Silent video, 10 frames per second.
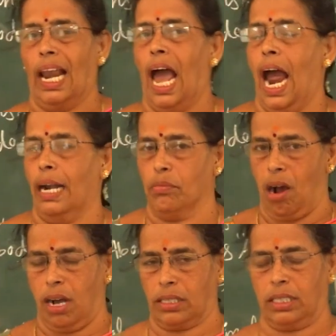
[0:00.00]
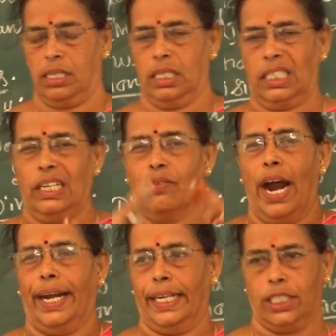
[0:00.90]
landmass
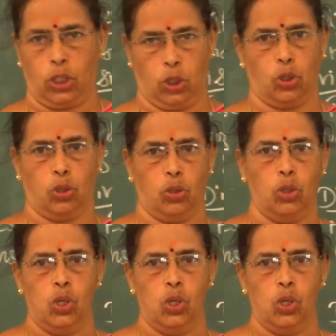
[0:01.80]
divided to,